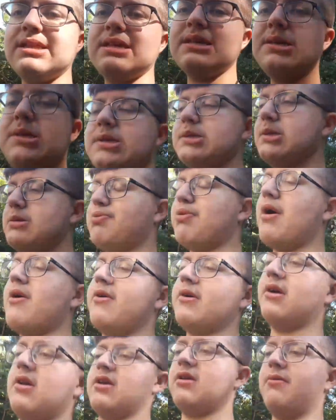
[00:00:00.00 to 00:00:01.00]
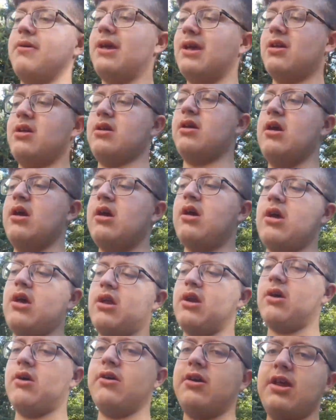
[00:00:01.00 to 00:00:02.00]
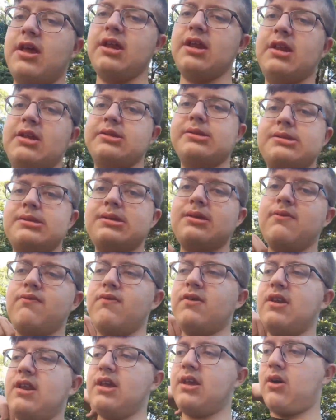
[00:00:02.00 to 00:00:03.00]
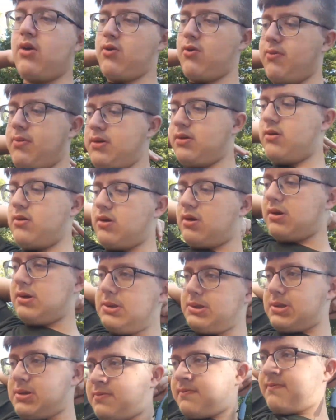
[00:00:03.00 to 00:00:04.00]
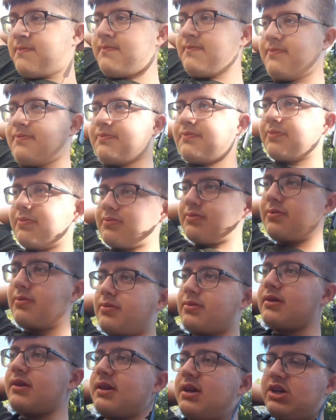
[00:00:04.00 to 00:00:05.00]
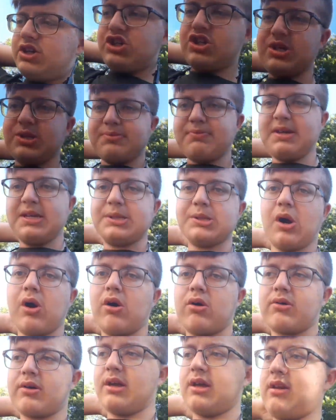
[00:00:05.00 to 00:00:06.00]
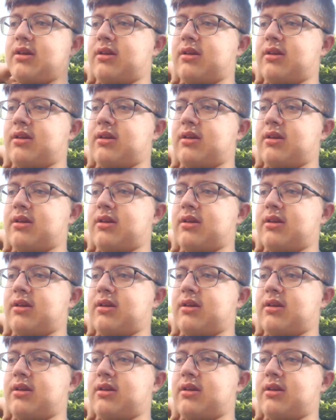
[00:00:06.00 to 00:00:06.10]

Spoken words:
This is probably going to be an unedited video because it's just me talking